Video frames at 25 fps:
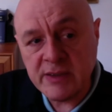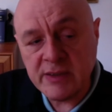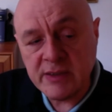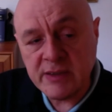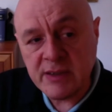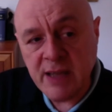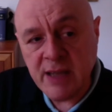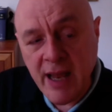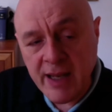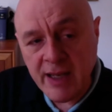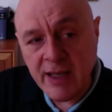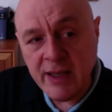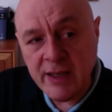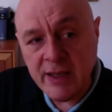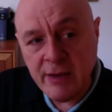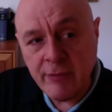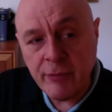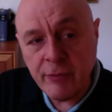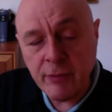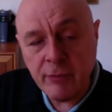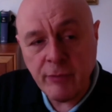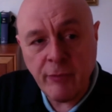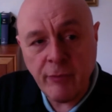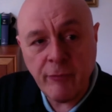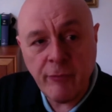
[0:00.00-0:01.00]
slightly
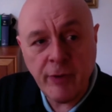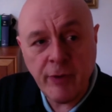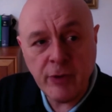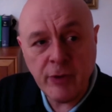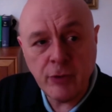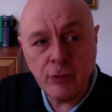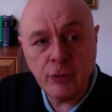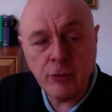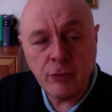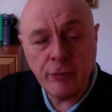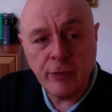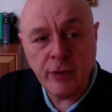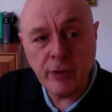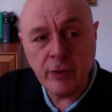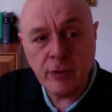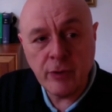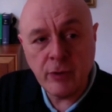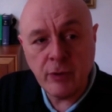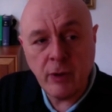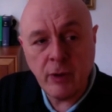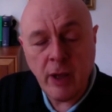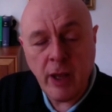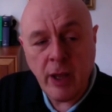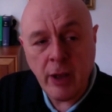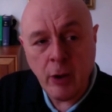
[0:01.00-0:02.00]
different from funder to
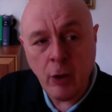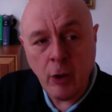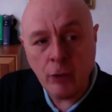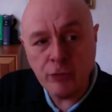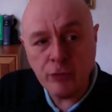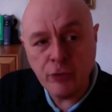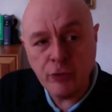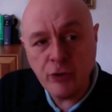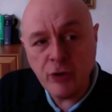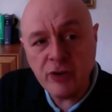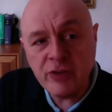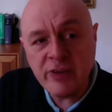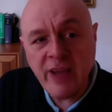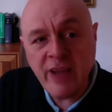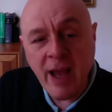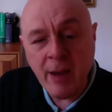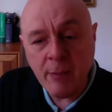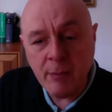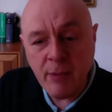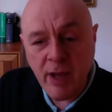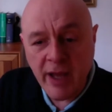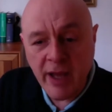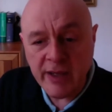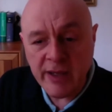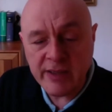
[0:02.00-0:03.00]
funder. And also the
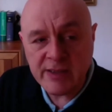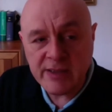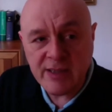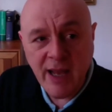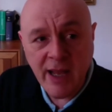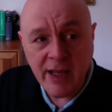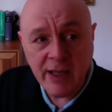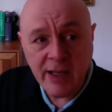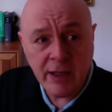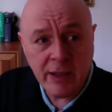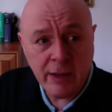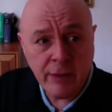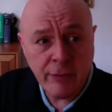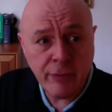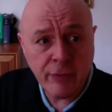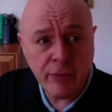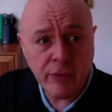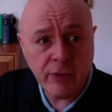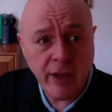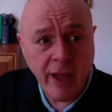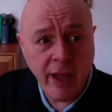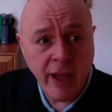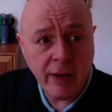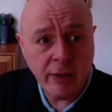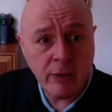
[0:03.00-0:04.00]
timeline is slightly
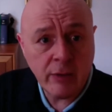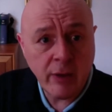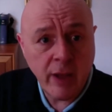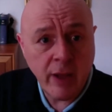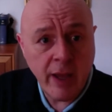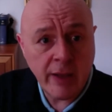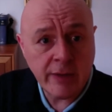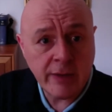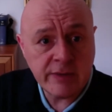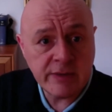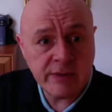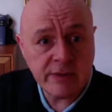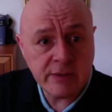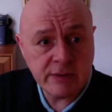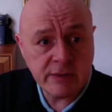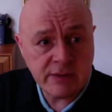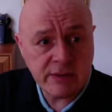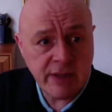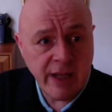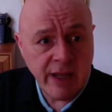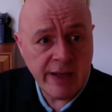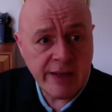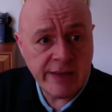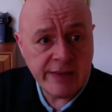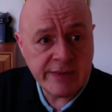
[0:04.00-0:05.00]
different. And as
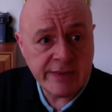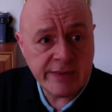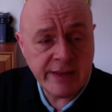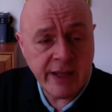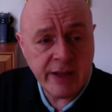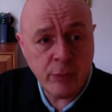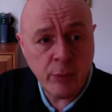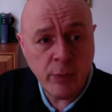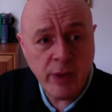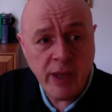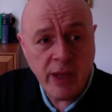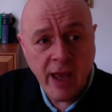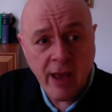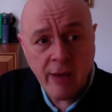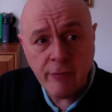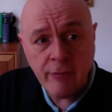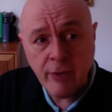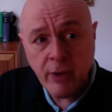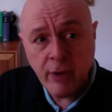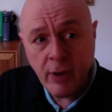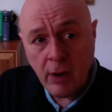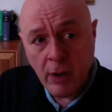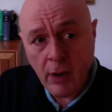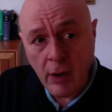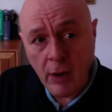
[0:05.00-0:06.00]
Sally said, we have
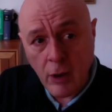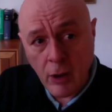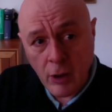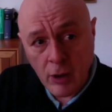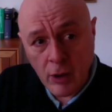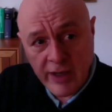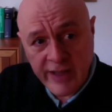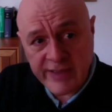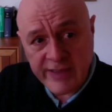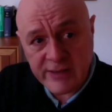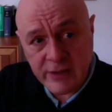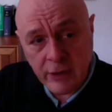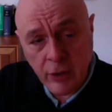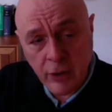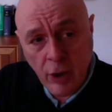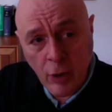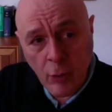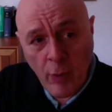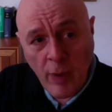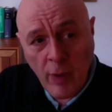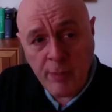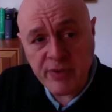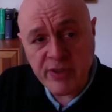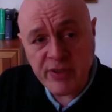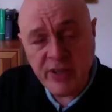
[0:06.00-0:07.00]
a list on our
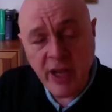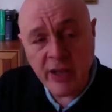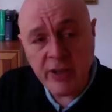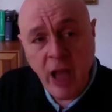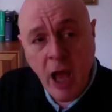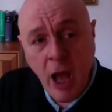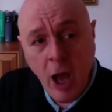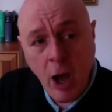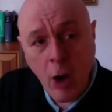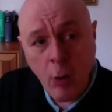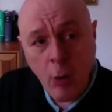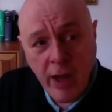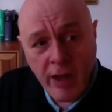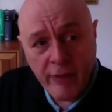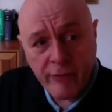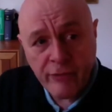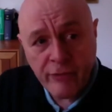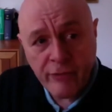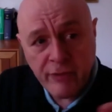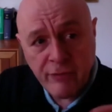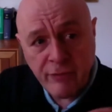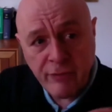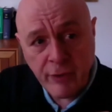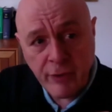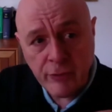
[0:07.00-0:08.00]
website how
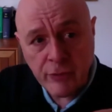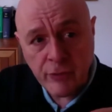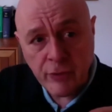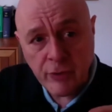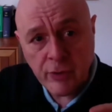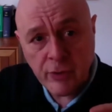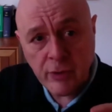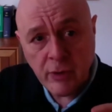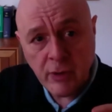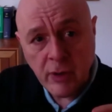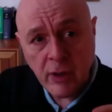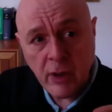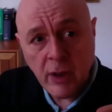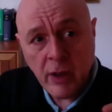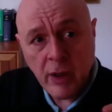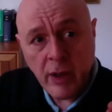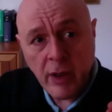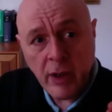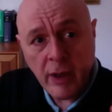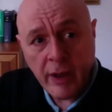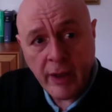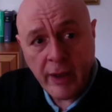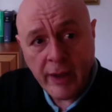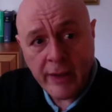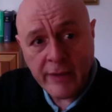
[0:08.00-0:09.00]
every funder
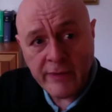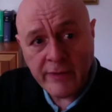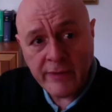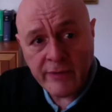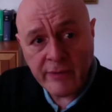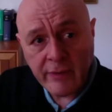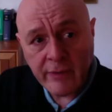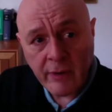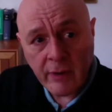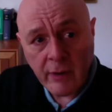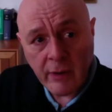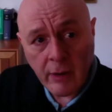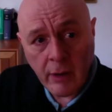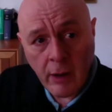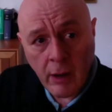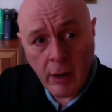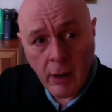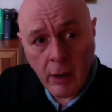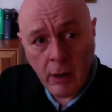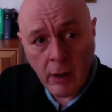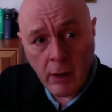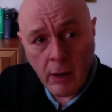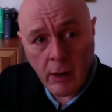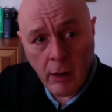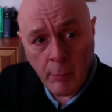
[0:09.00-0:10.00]
is
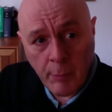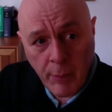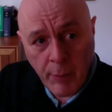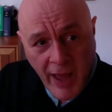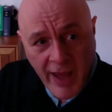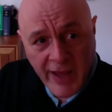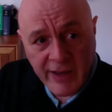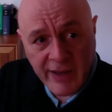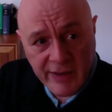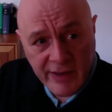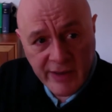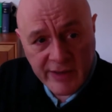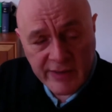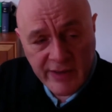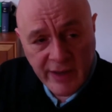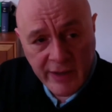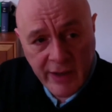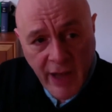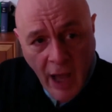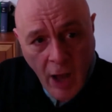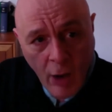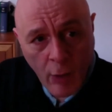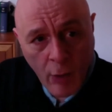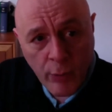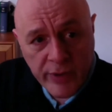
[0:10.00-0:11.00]
applying this and
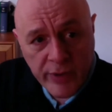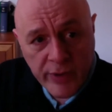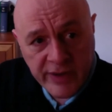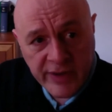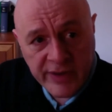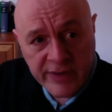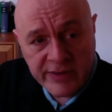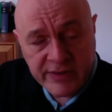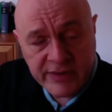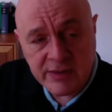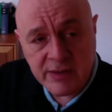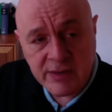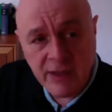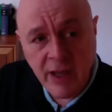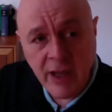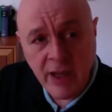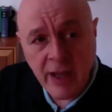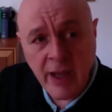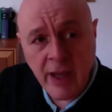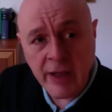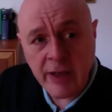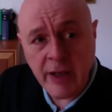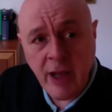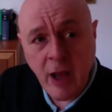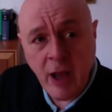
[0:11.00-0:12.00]
how it is
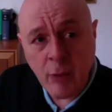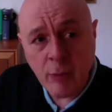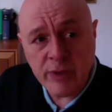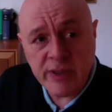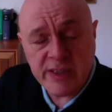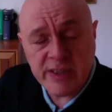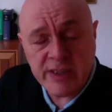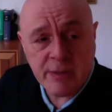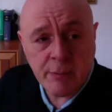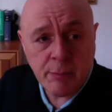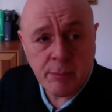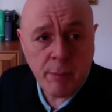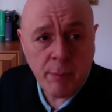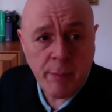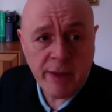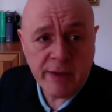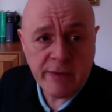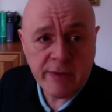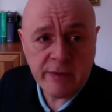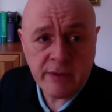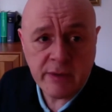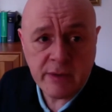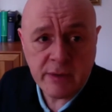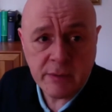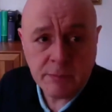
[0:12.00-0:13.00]

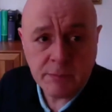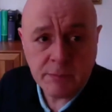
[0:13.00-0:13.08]
implemented.